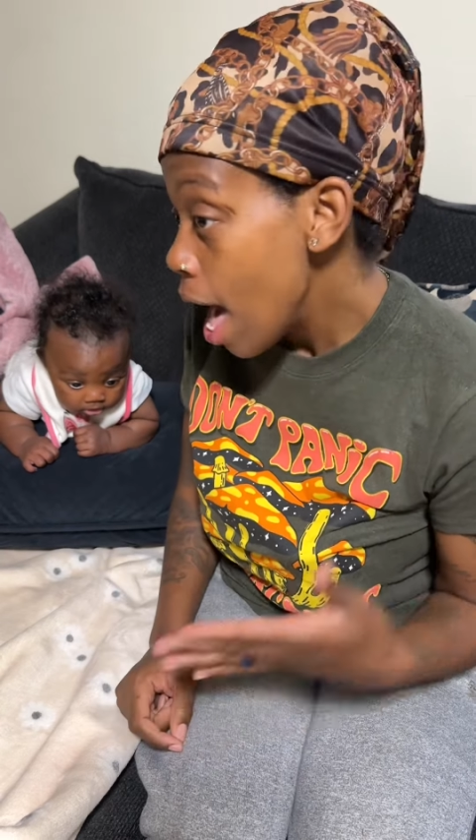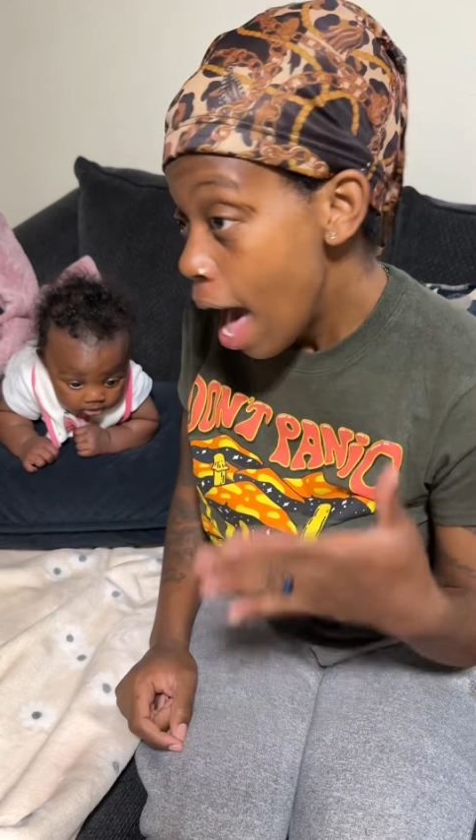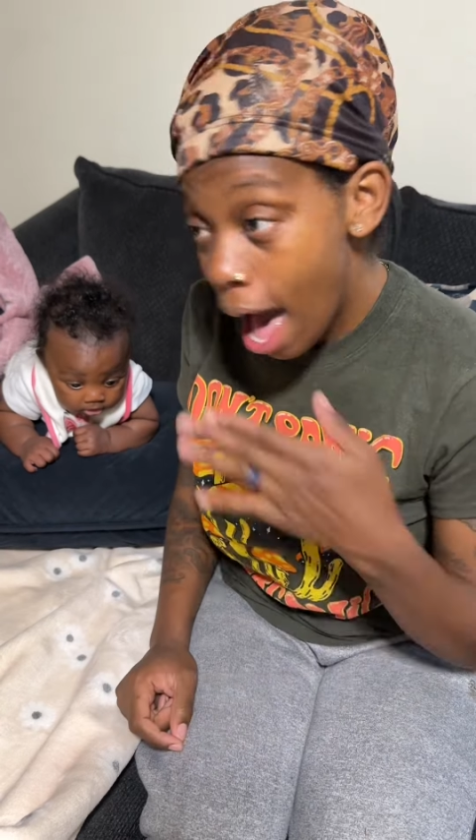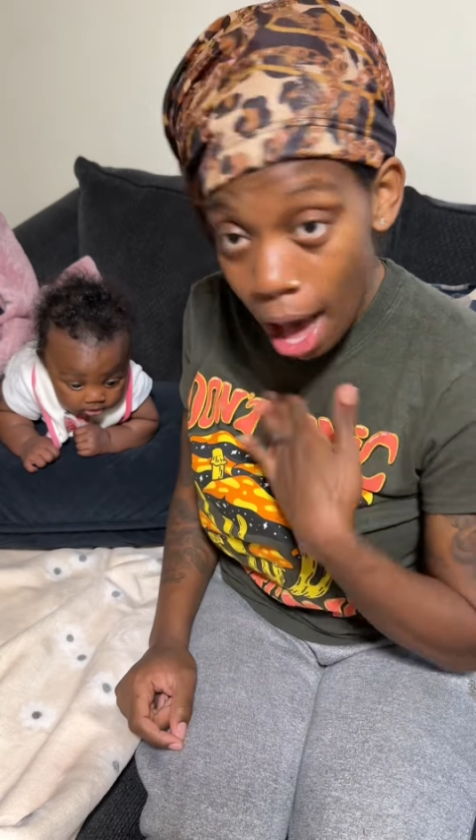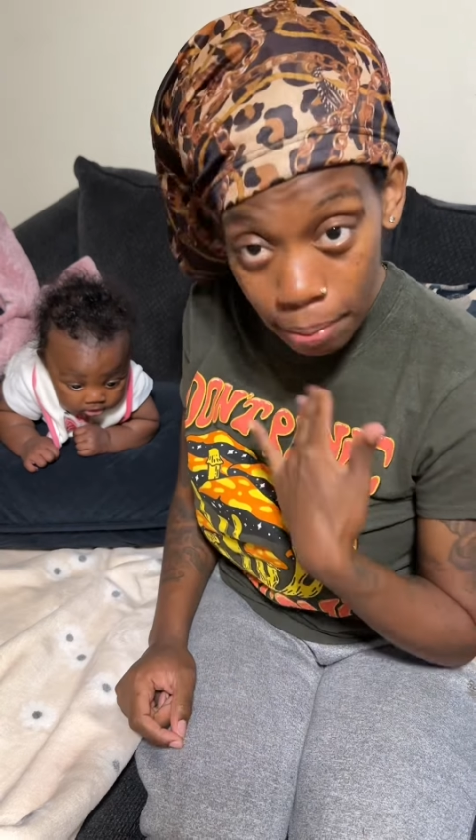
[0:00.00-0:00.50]

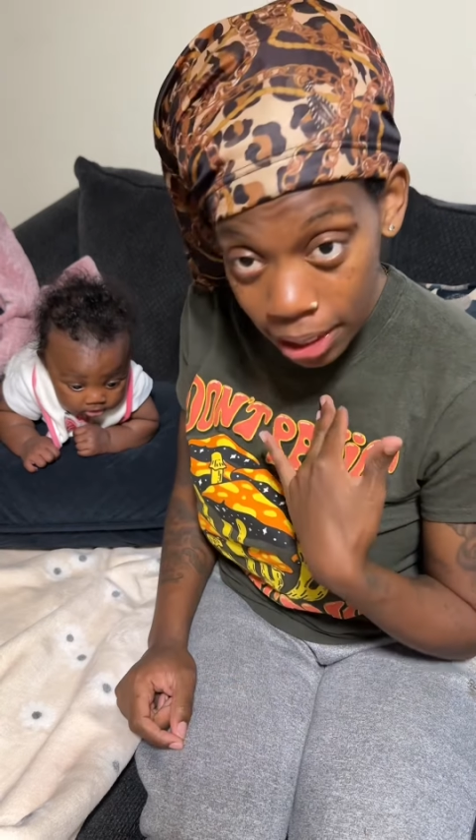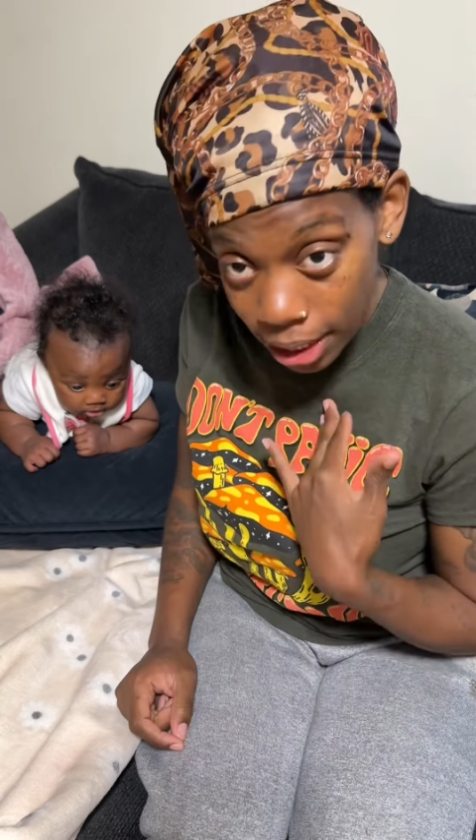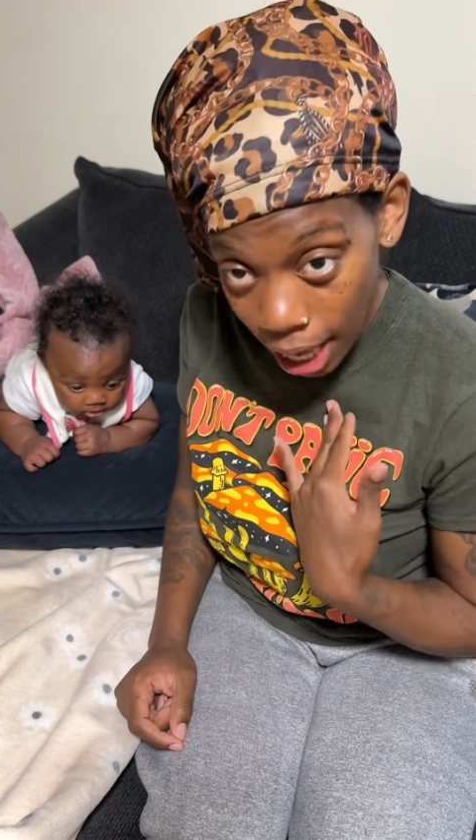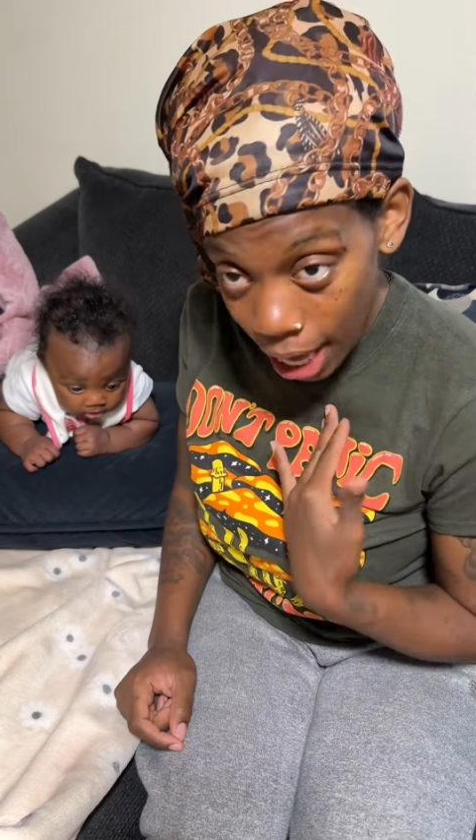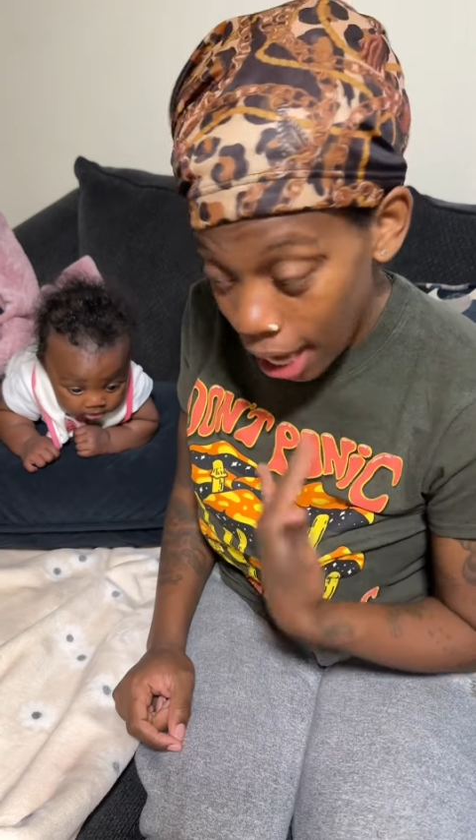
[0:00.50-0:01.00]
I be
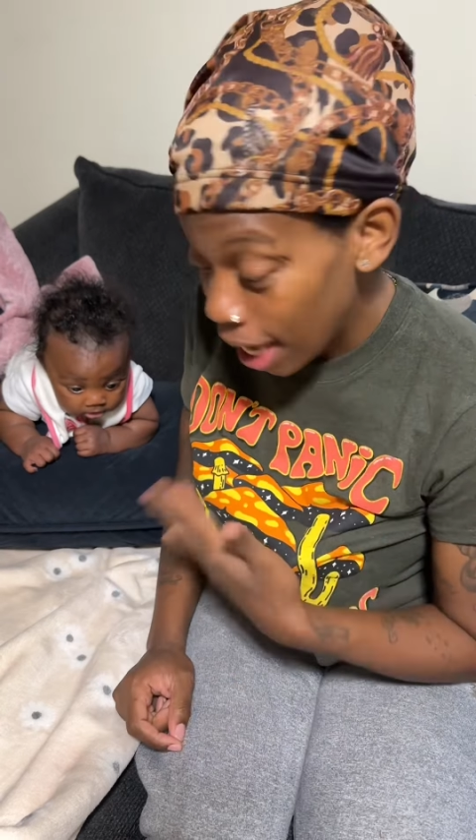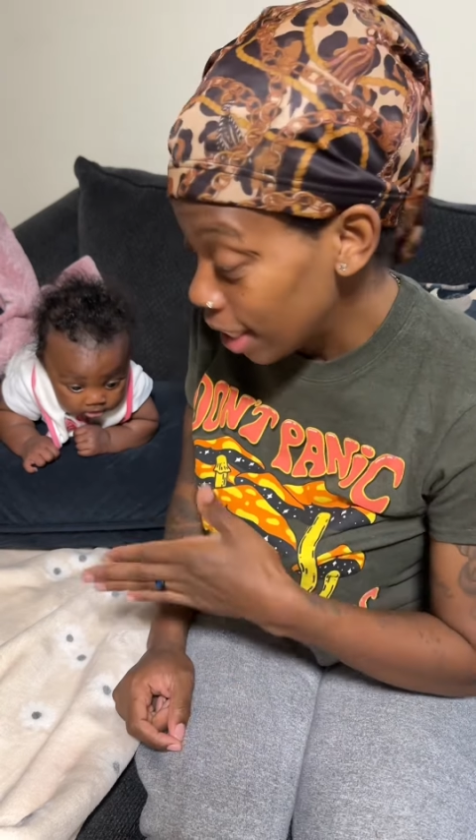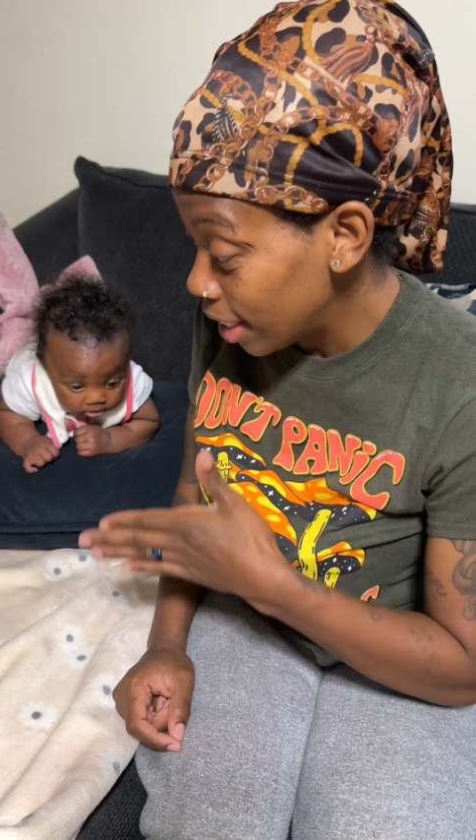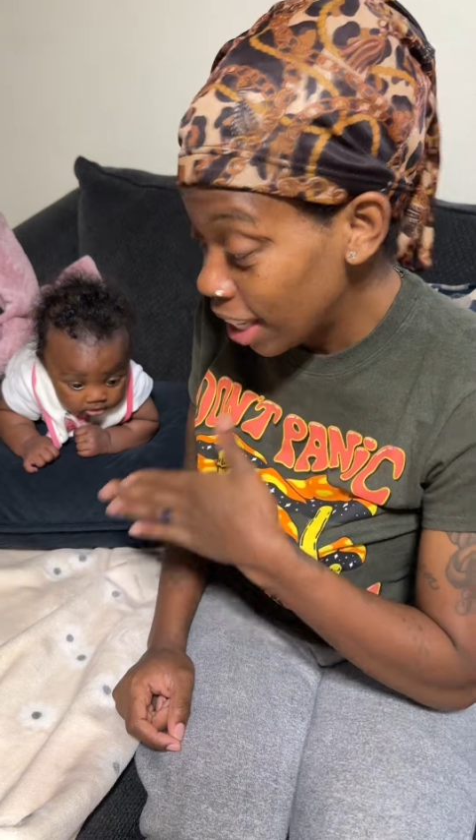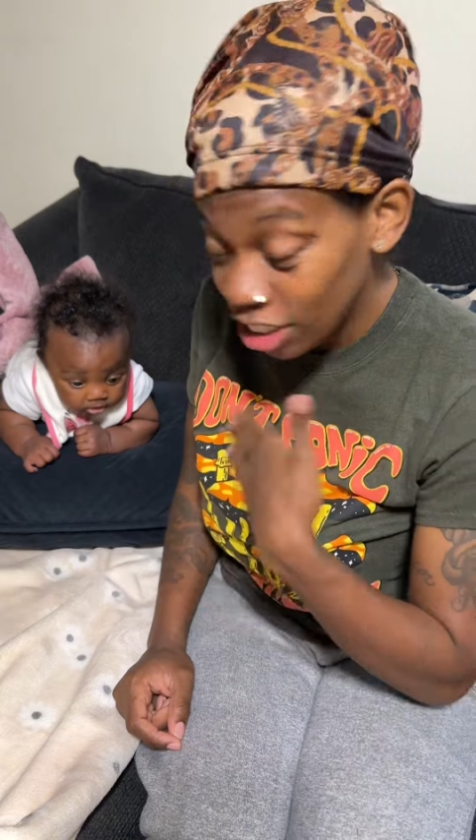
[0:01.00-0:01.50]
tired,
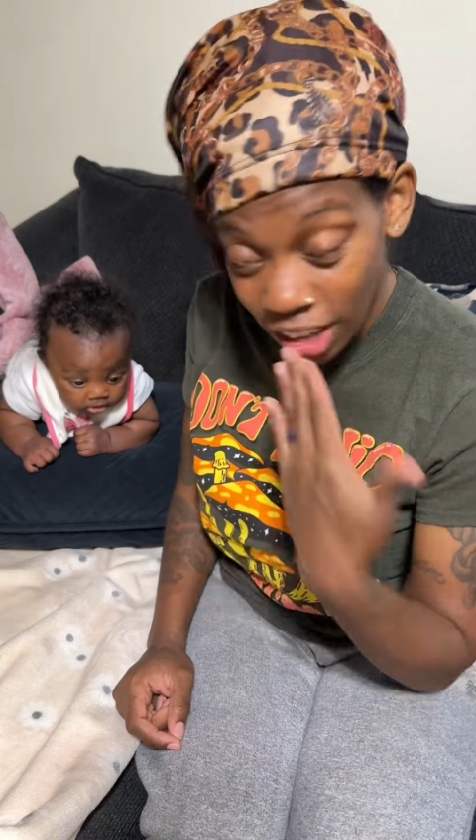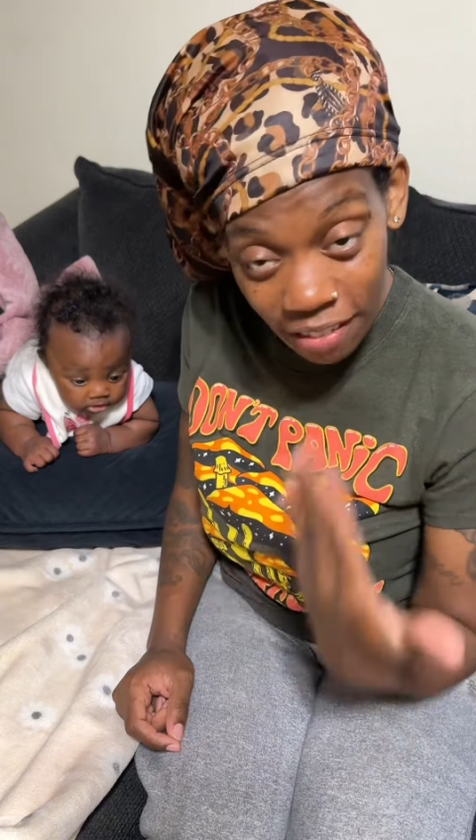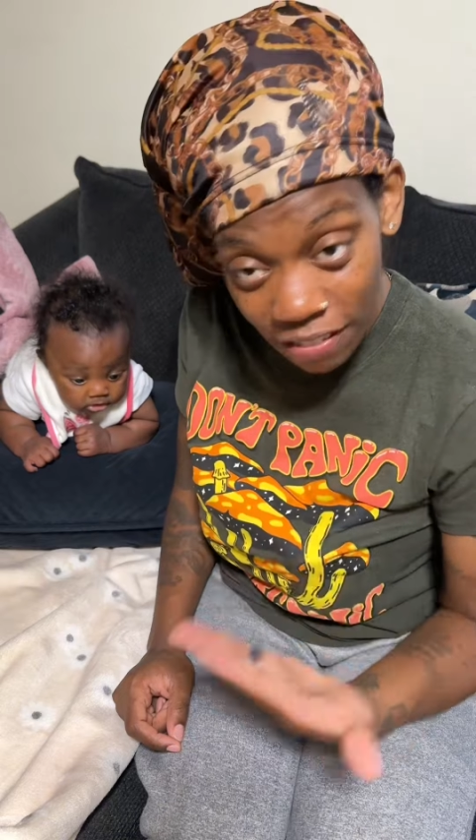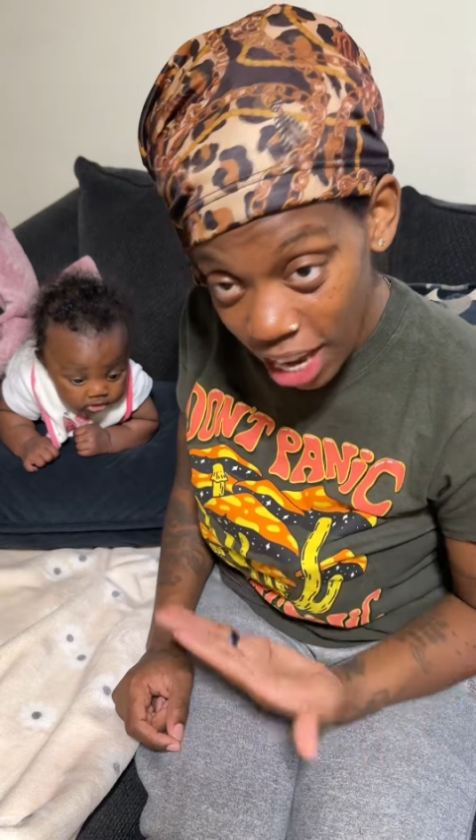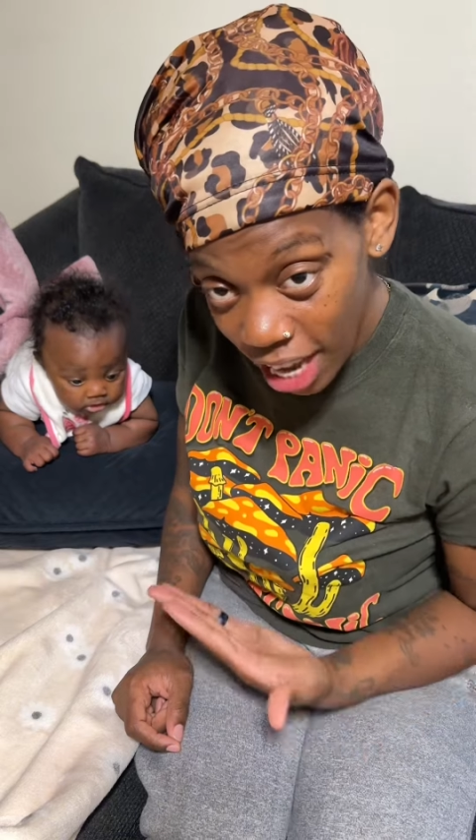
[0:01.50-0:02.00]
then trying to
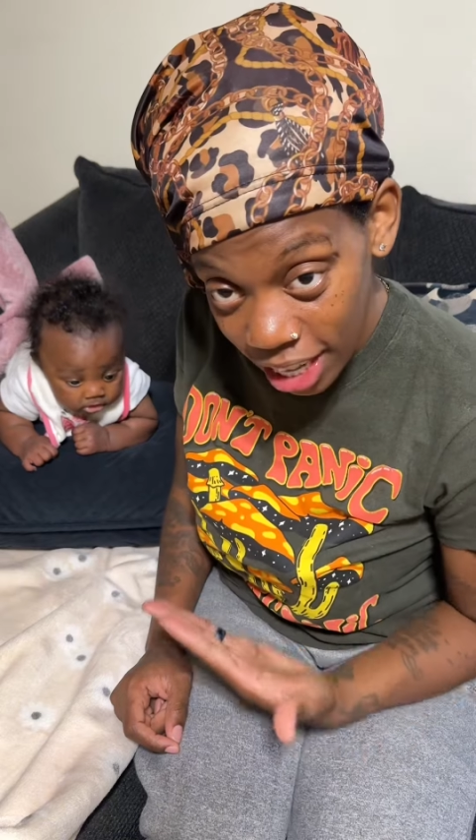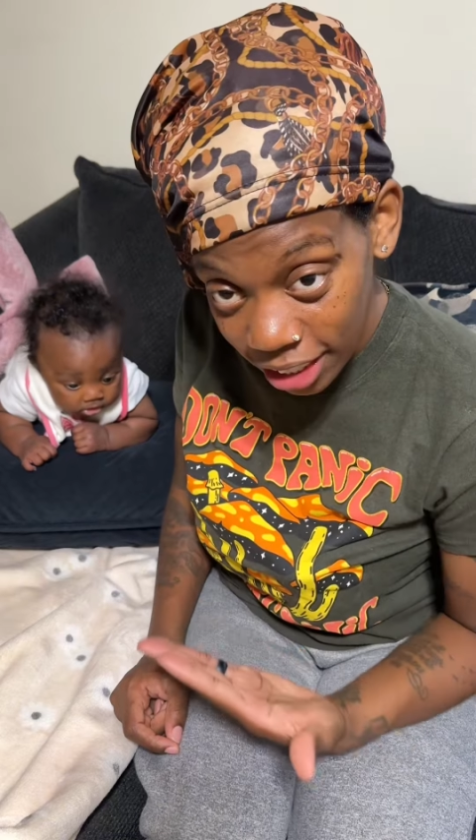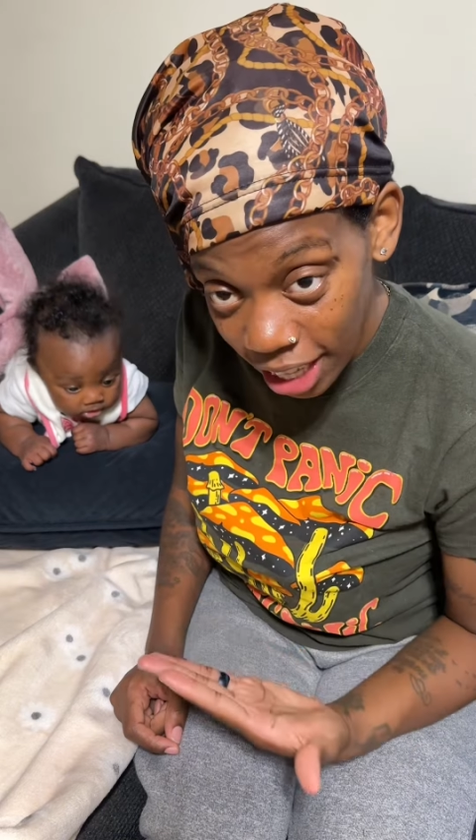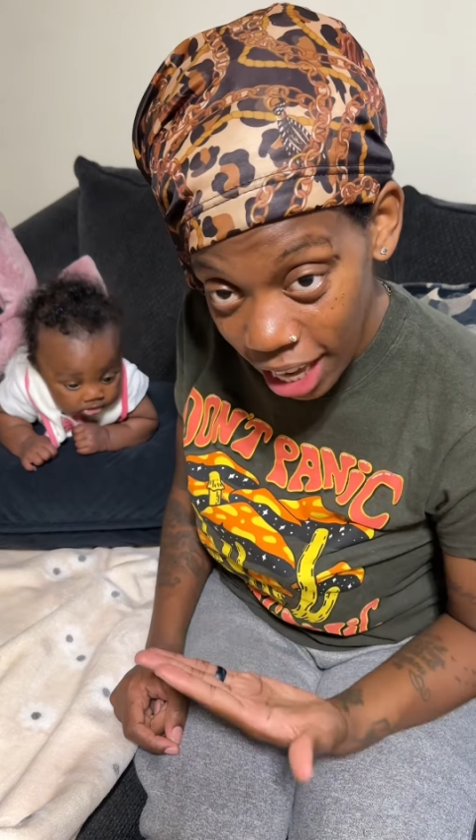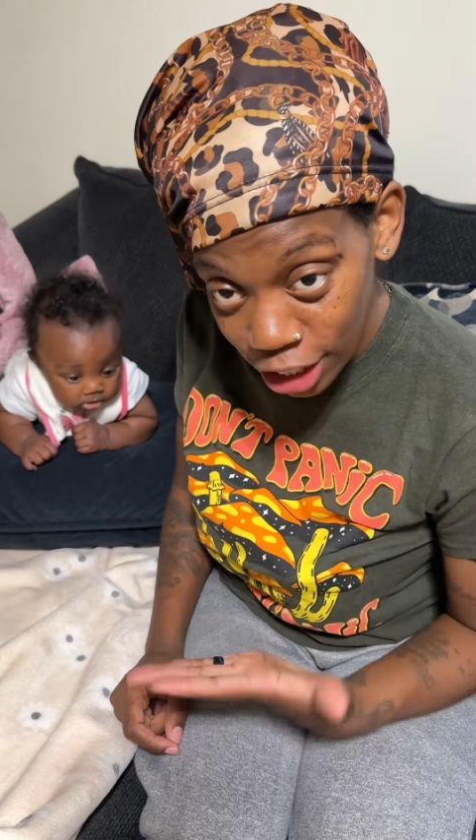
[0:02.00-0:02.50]
find
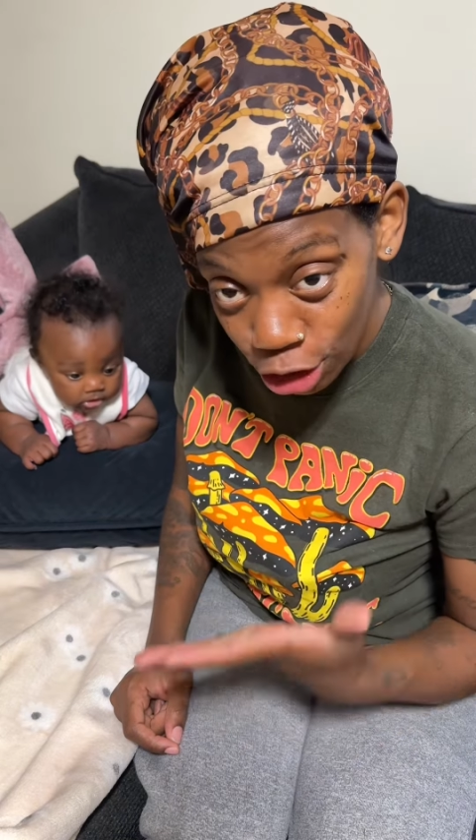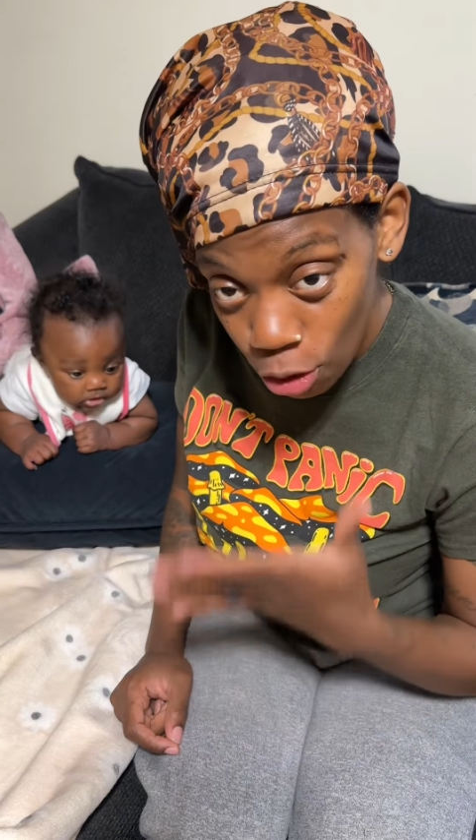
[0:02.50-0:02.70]
time to do